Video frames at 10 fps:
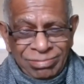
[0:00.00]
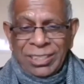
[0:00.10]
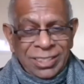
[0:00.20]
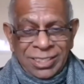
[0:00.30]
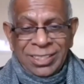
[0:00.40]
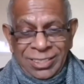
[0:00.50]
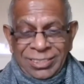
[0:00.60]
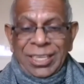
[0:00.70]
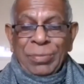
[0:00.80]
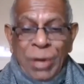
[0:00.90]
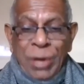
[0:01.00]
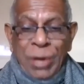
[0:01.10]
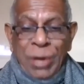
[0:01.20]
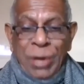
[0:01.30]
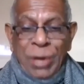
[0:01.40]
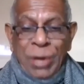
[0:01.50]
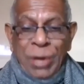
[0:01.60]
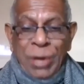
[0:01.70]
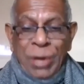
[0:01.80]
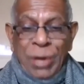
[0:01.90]
But somehow he thought.
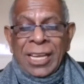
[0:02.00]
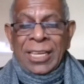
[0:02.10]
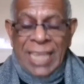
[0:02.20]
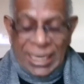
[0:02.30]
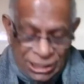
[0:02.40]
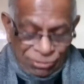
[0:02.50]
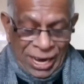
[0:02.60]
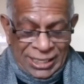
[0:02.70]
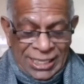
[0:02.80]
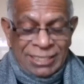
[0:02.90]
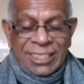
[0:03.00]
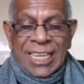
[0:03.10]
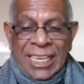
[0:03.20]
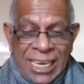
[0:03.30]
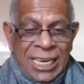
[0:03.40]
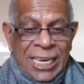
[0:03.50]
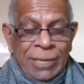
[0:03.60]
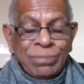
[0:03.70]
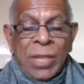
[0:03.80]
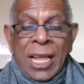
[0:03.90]
That is one thing.
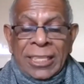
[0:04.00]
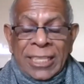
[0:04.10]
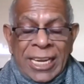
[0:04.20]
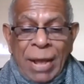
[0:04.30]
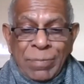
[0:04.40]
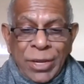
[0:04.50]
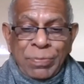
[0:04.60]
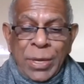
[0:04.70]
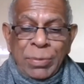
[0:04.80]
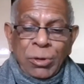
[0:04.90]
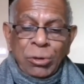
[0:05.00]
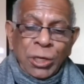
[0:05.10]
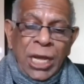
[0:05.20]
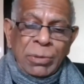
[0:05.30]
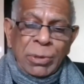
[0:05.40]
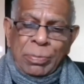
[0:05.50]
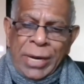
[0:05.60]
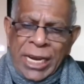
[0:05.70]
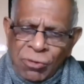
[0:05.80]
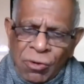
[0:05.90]
Secondly, the number of people who can be
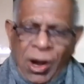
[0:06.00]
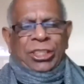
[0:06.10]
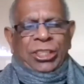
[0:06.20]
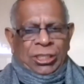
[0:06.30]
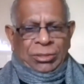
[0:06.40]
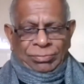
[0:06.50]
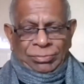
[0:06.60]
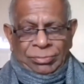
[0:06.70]
brainwashed